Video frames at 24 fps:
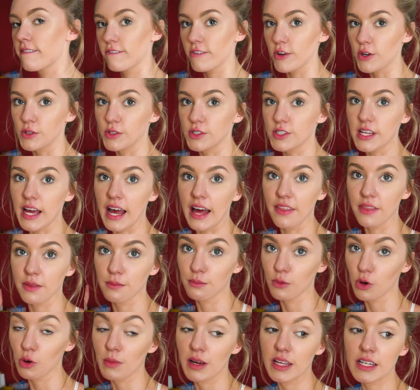food at
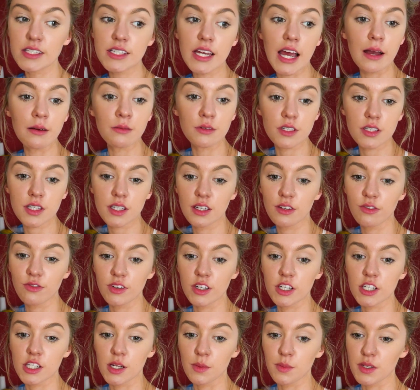the moment. I'm just gonna
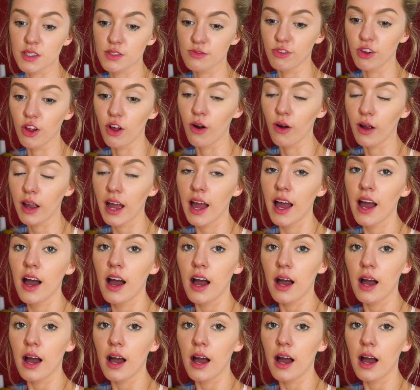finish up this vlog.